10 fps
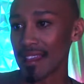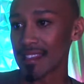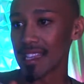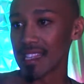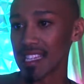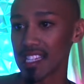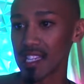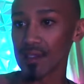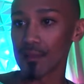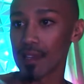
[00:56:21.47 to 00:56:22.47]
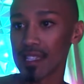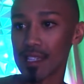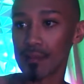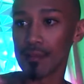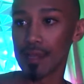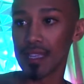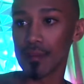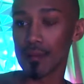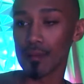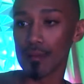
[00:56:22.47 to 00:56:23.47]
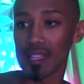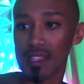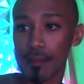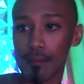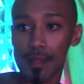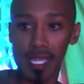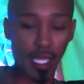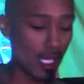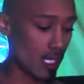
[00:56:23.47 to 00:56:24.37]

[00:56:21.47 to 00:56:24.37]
Does he just want to be with me?